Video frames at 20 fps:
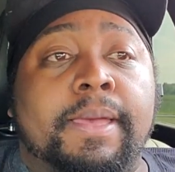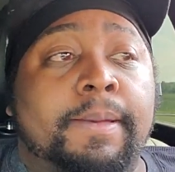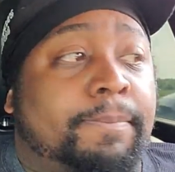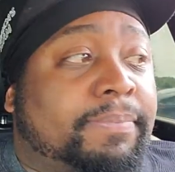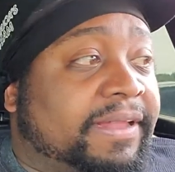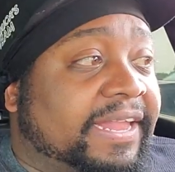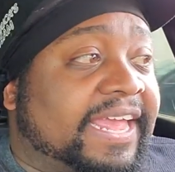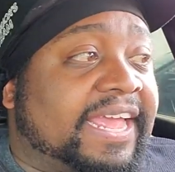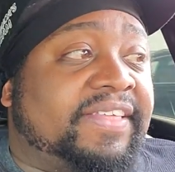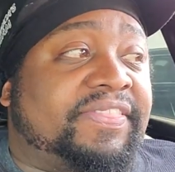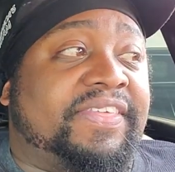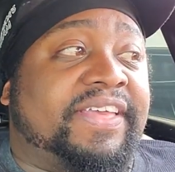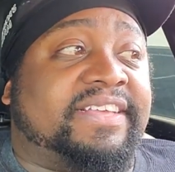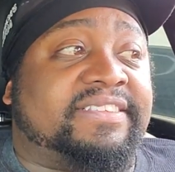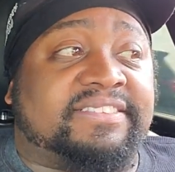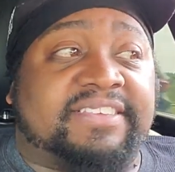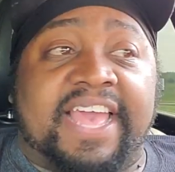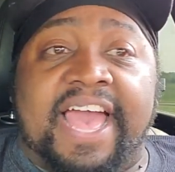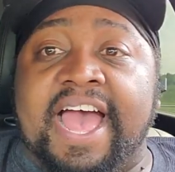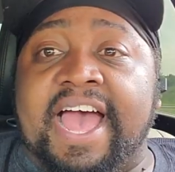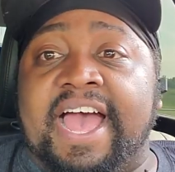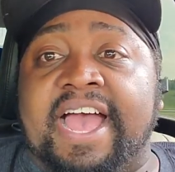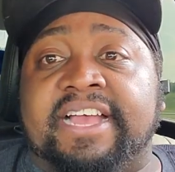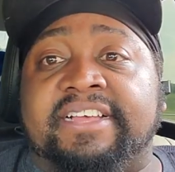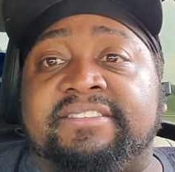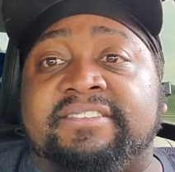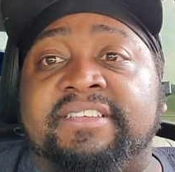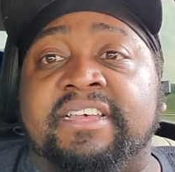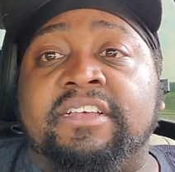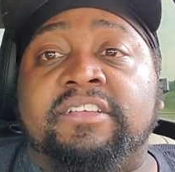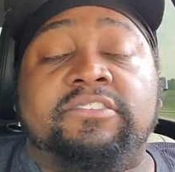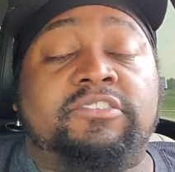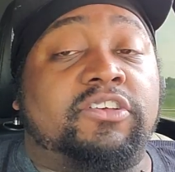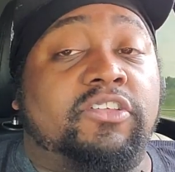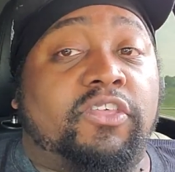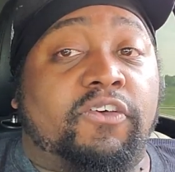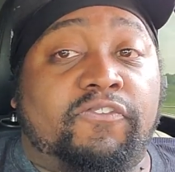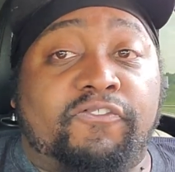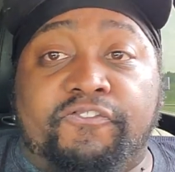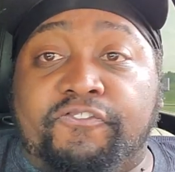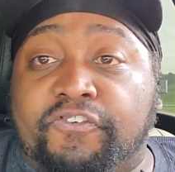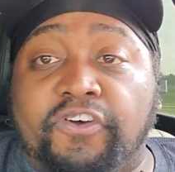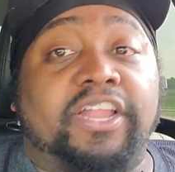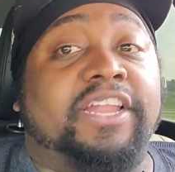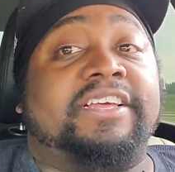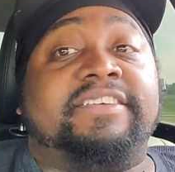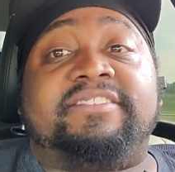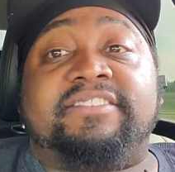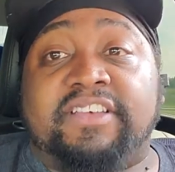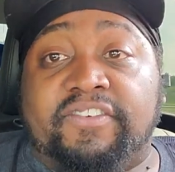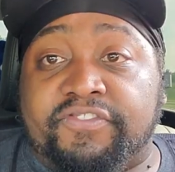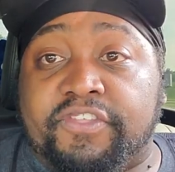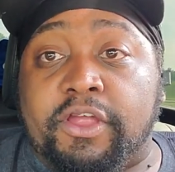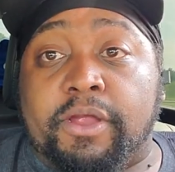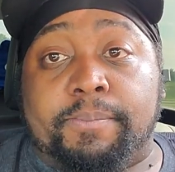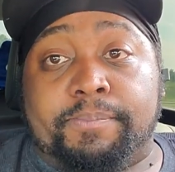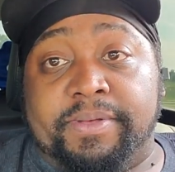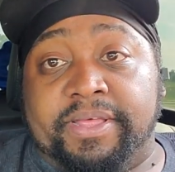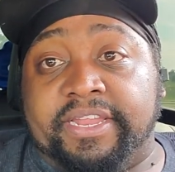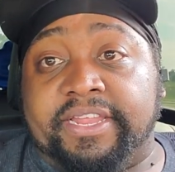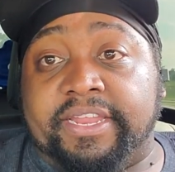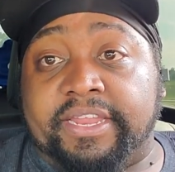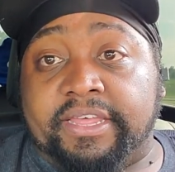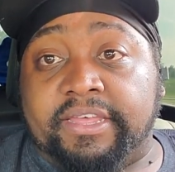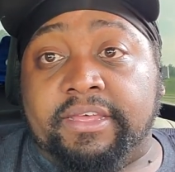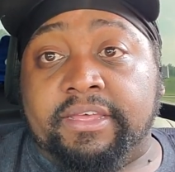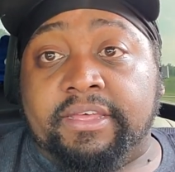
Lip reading: play these guys to the fullest of their ability.